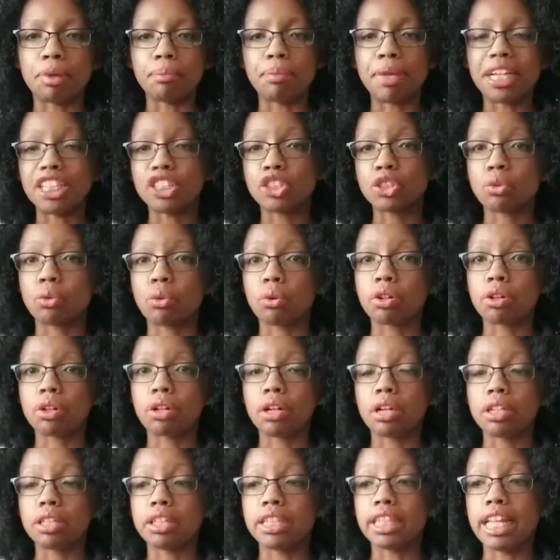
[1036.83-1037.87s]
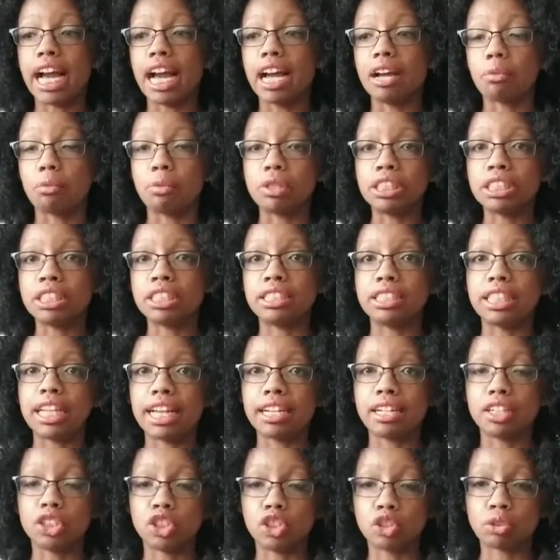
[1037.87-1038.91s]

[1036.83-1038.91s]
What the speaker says: make sure that we can get a